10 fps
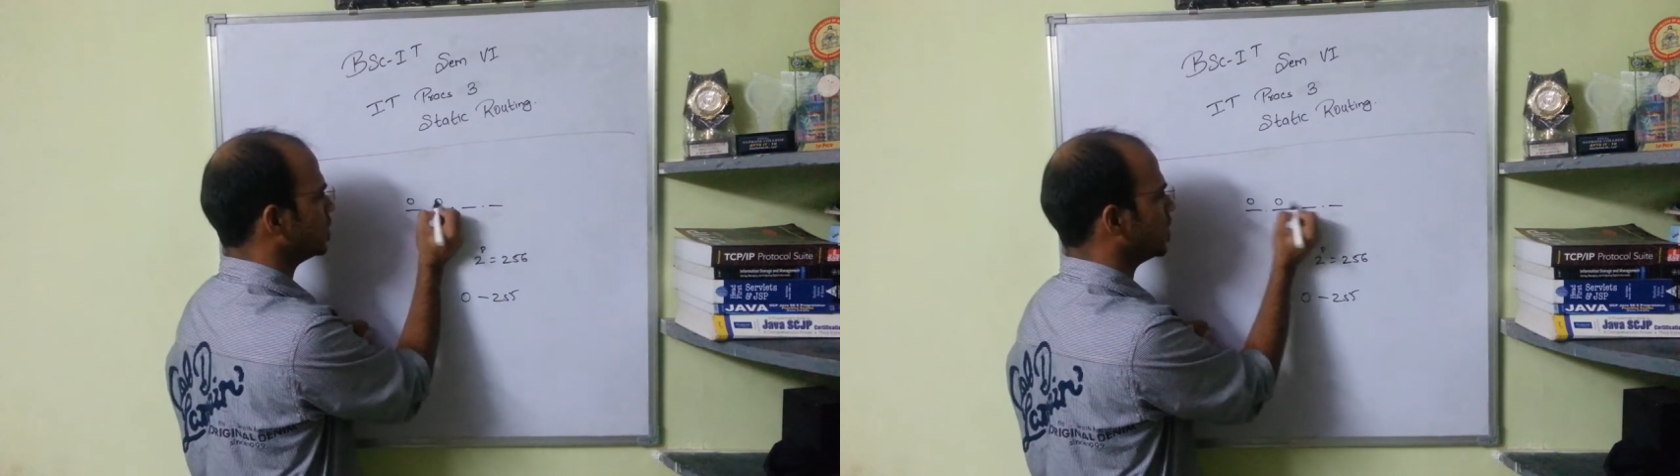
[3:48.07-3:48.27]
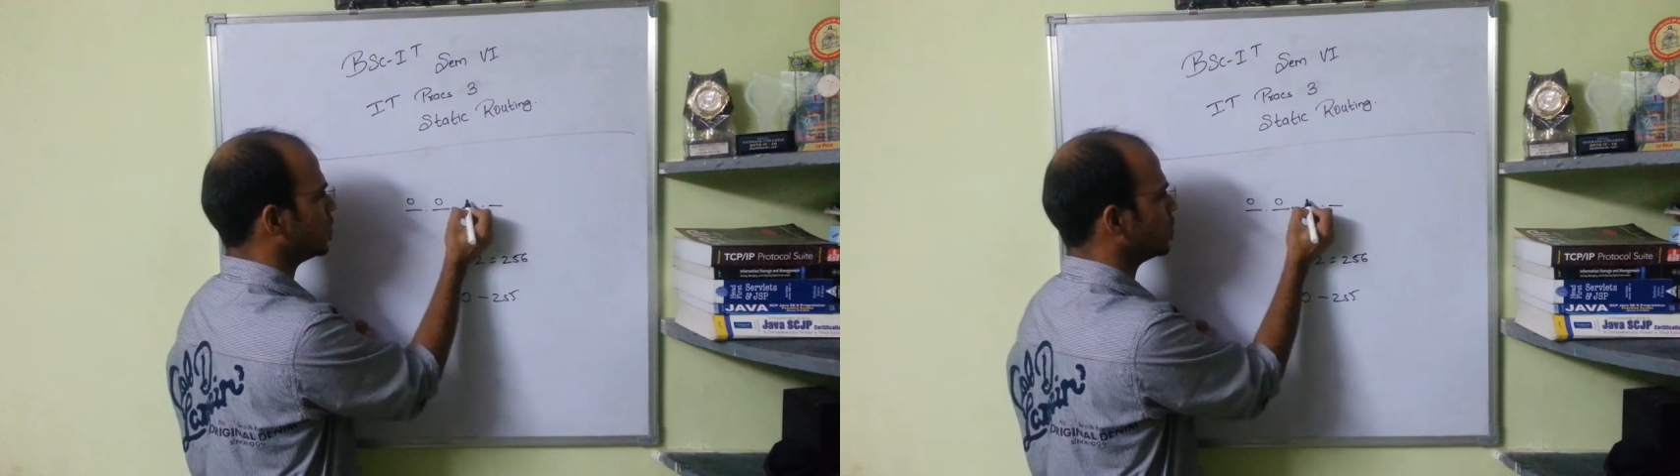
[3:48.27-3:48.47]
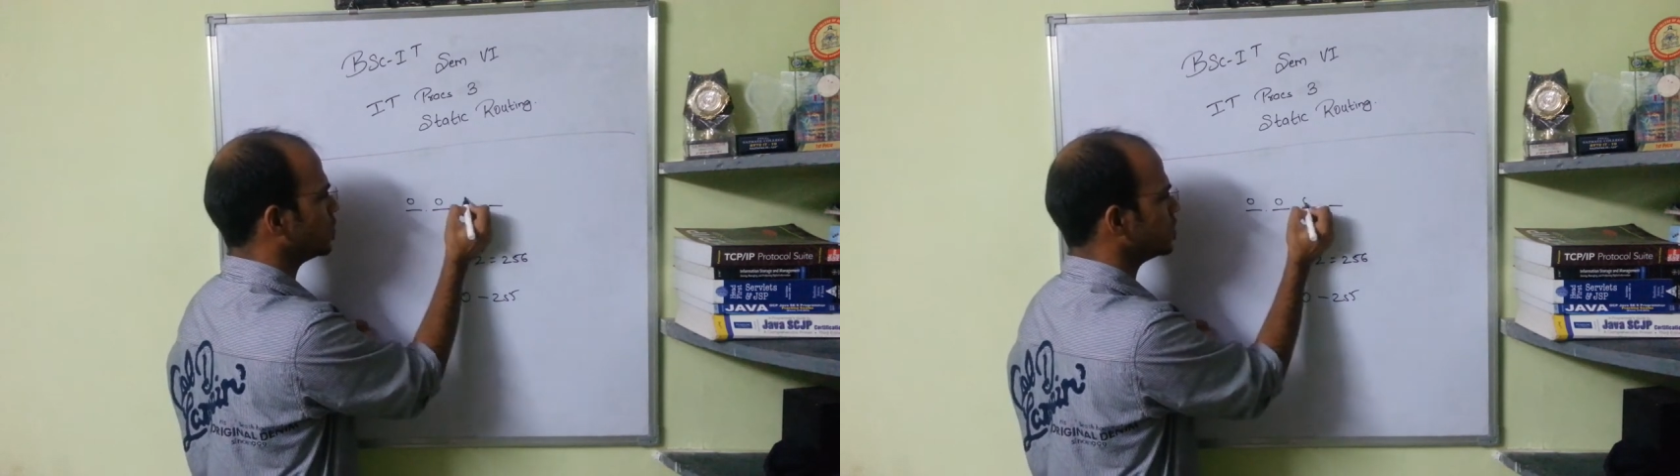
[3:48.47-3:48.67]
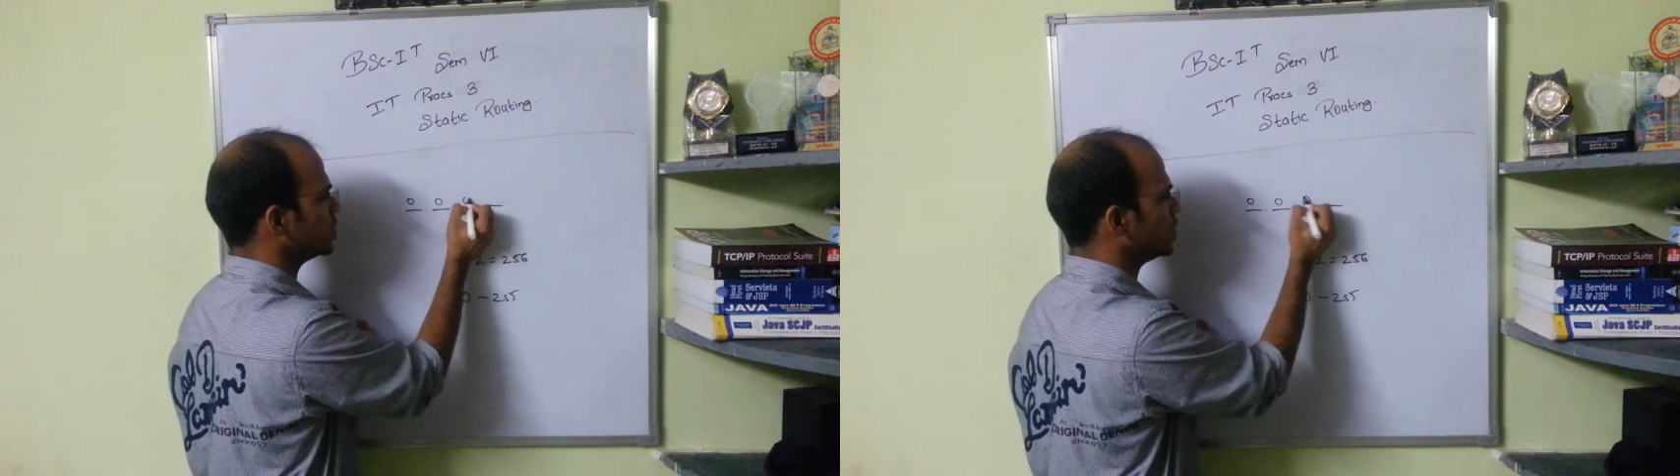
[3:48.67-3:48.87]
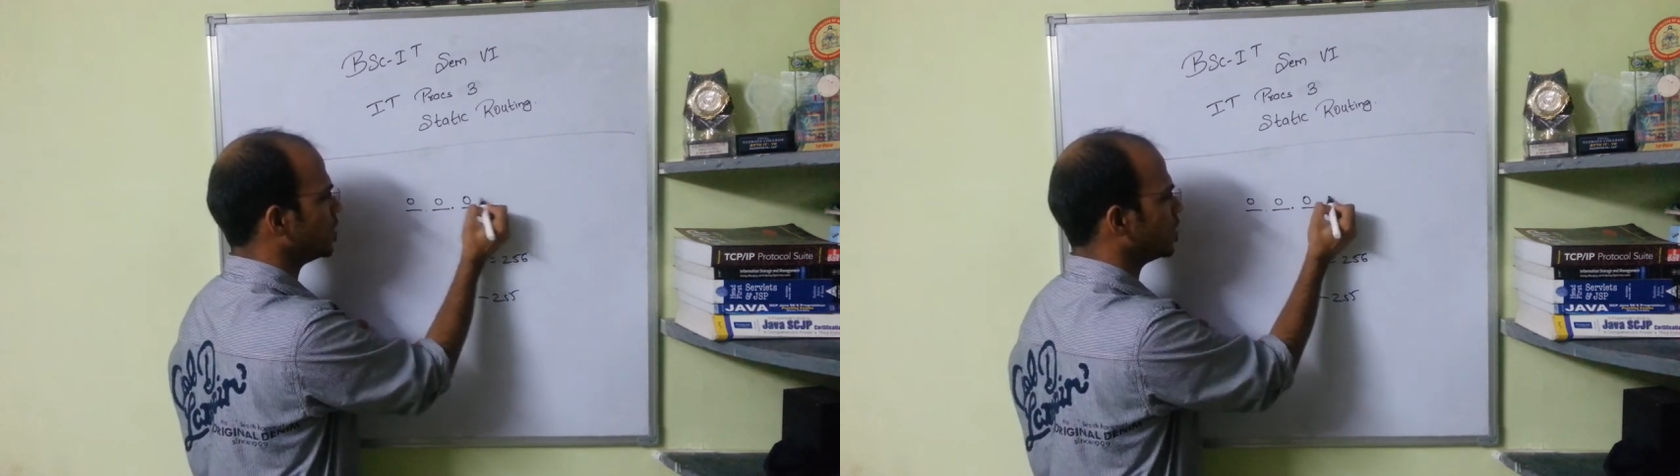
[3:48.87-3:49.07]
0,
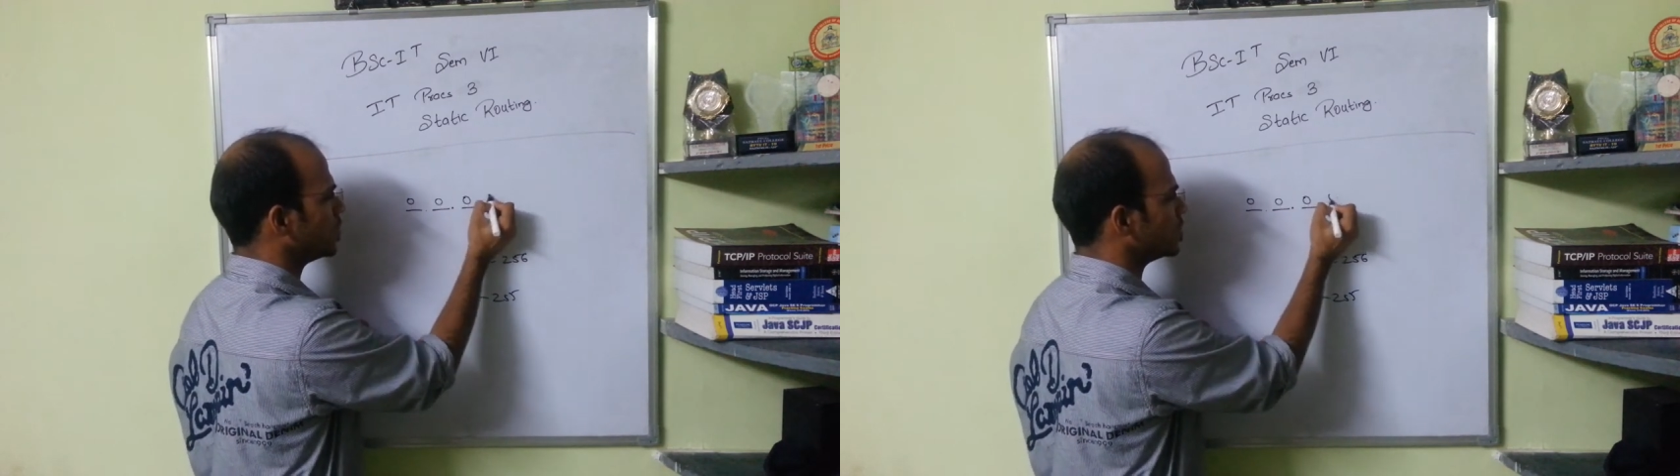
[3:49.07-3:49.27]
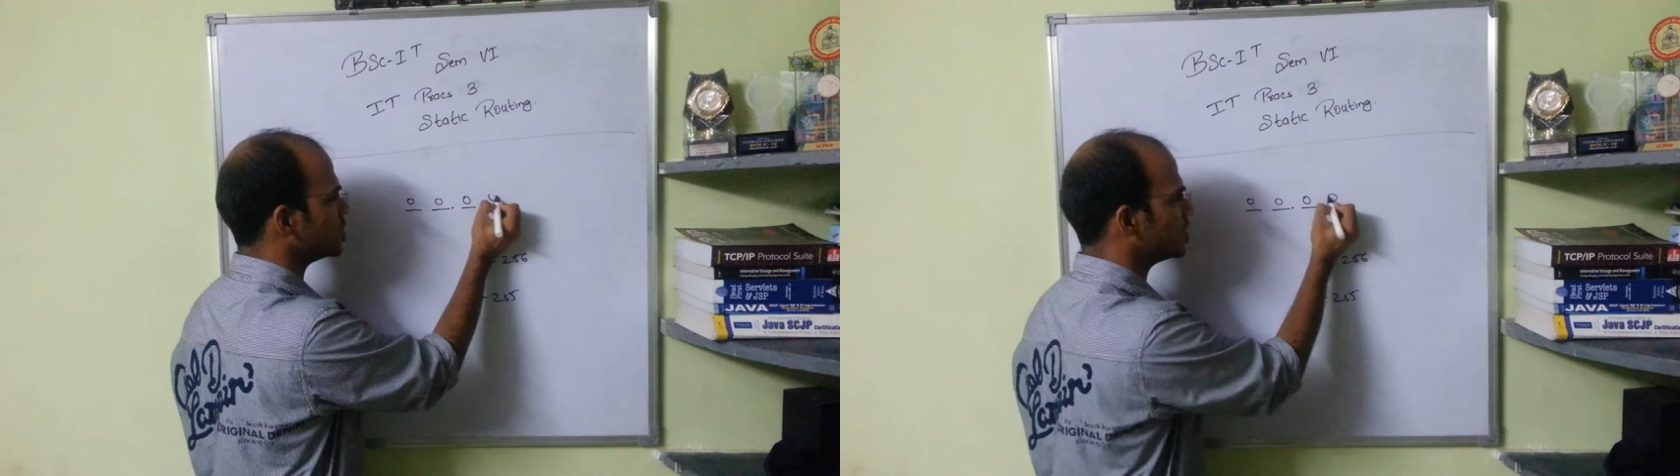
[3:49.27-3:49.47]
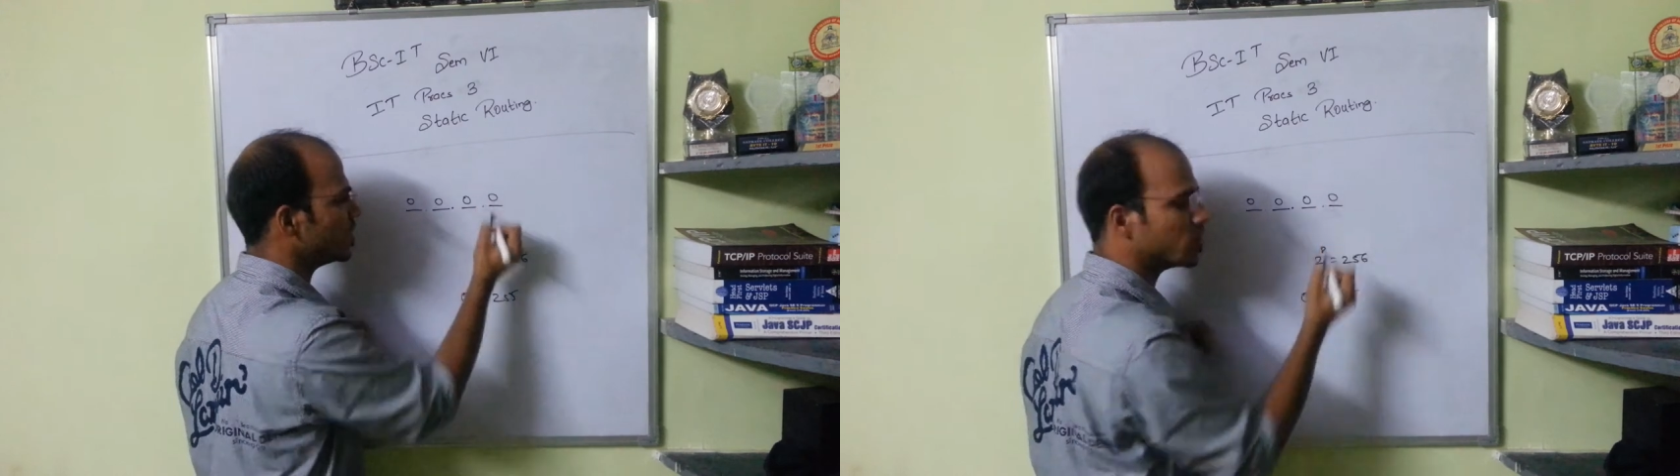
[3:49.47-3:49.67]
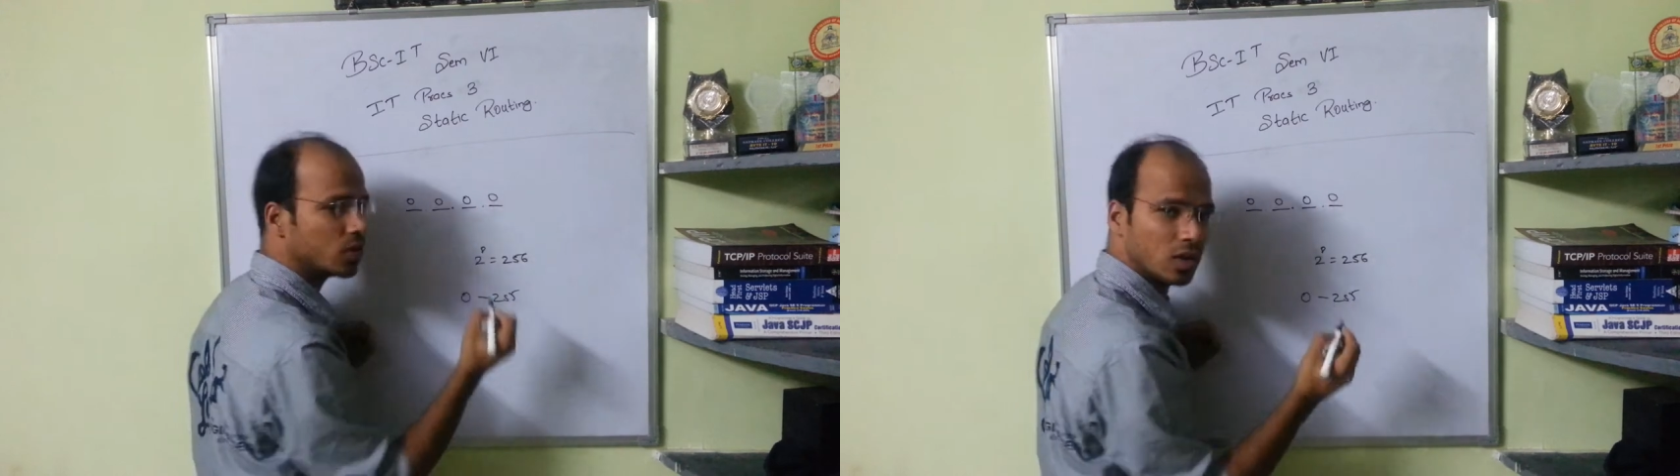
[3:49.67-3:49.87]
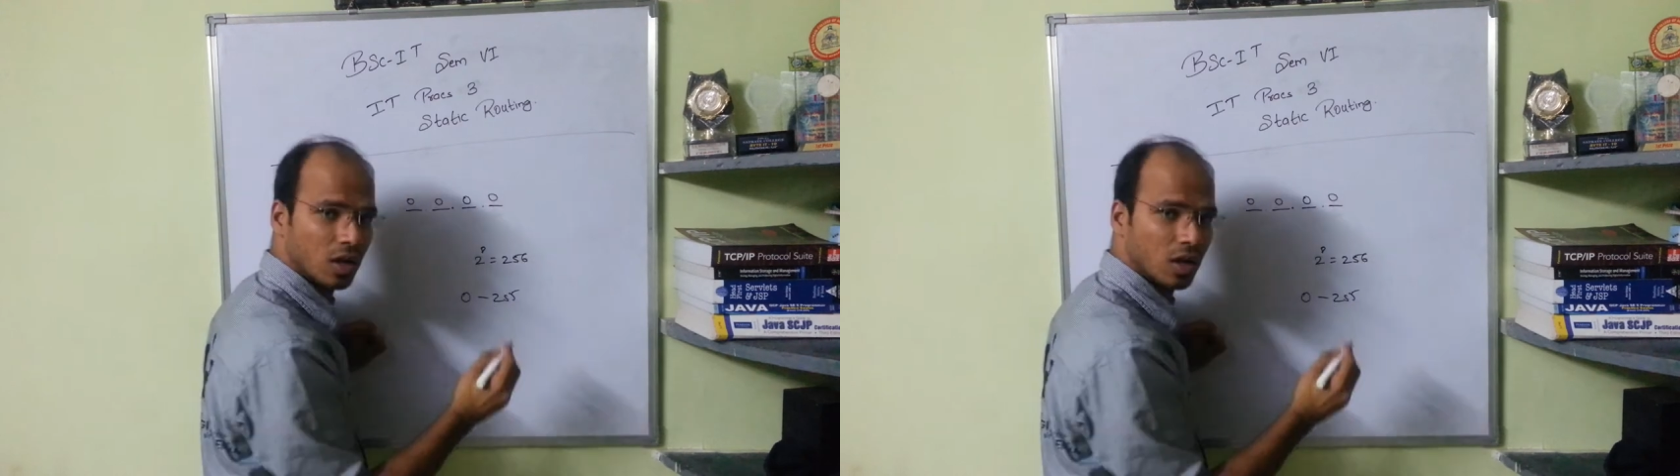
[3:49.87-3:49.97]
0, 0,